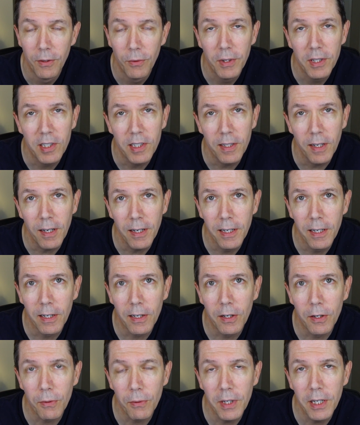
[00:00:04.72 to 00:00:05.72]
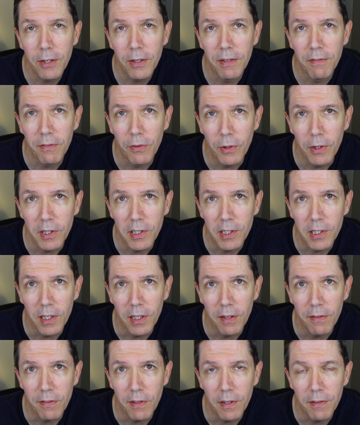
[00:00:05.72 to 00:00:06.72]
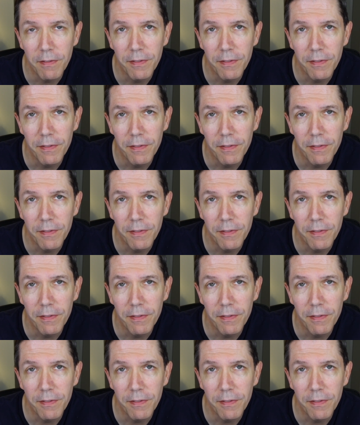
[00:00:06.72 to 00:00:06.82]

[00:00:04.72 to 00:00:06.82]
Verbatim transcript: When starting a career in VoiceOver,